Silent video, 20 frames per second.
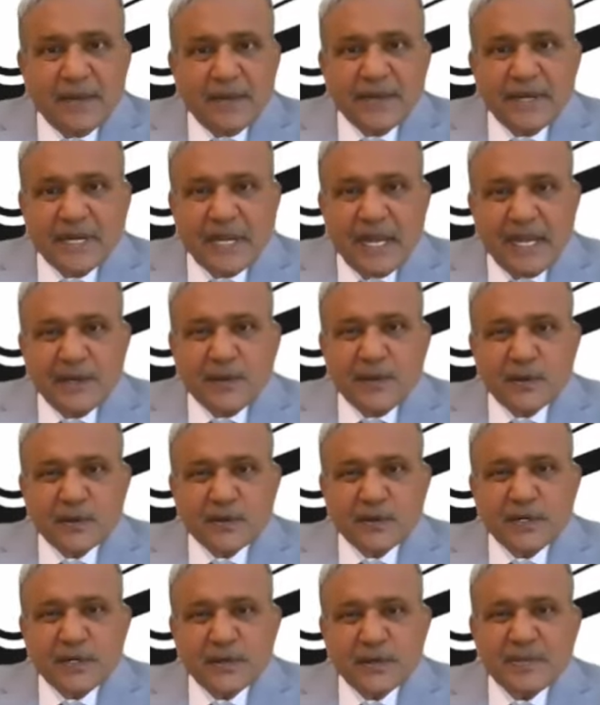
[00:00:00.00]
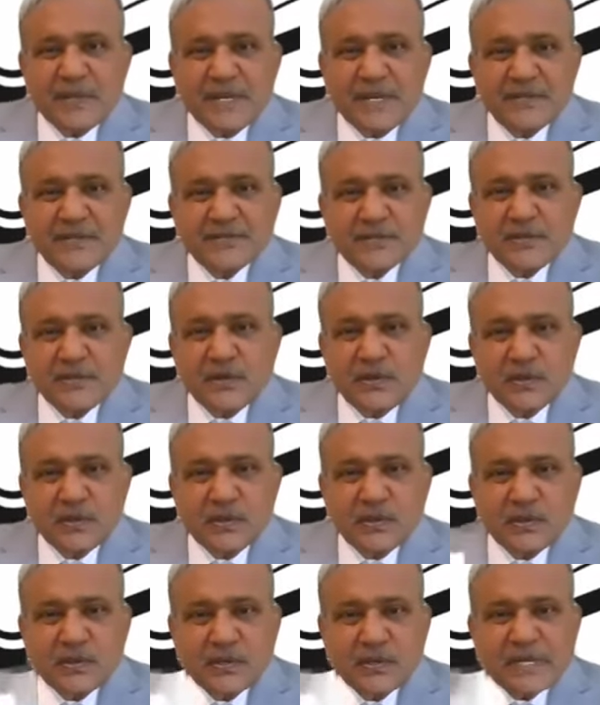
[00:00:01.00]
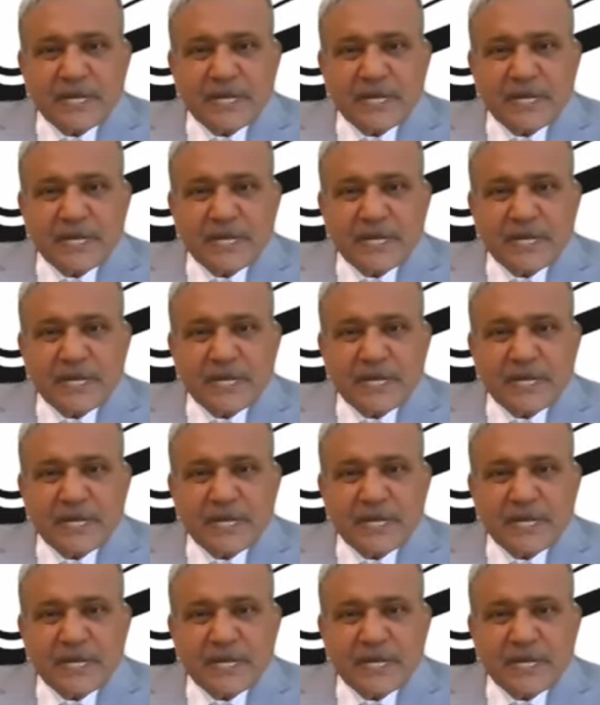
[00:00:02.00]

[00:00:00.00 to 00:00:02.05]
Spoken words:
I don't want to, please don't